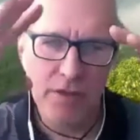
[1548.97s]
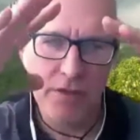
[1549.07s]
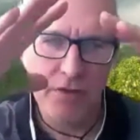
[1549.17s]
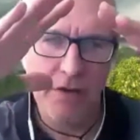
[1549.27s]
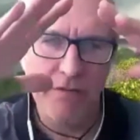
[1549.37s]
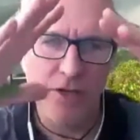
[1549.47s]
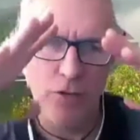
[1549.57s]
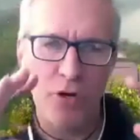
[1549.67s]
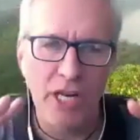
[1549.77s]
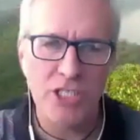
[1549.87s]
you have
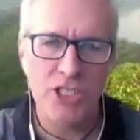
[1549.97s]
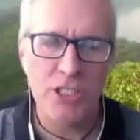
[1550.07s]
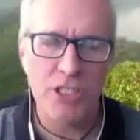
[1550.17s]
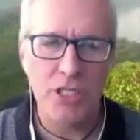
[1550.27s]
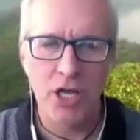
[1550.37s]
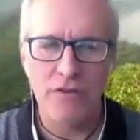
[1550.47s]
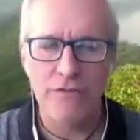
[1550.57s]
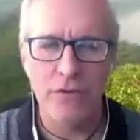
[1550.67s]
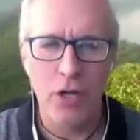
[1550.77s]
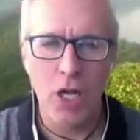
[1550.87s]
accumulation of
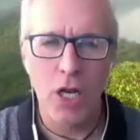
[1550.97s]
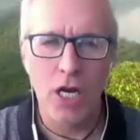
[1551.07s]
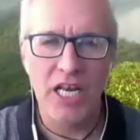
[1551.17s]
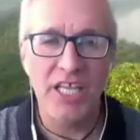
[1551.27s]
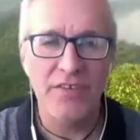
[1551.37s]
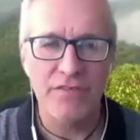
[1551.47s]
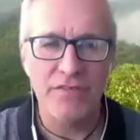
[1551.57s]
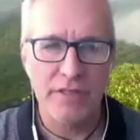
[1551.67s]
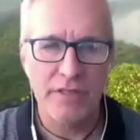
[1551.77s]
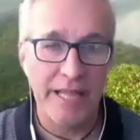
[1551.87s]
leaves,
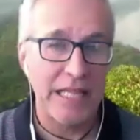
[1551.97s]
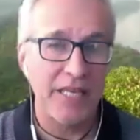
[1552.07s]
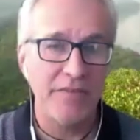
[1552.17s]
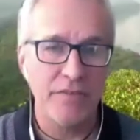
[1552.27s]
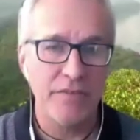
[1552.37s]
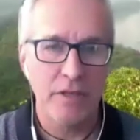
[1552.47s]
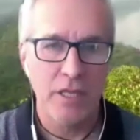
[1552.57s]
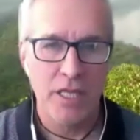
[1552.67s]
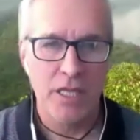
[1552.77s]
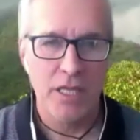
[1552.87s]
dead leaves. You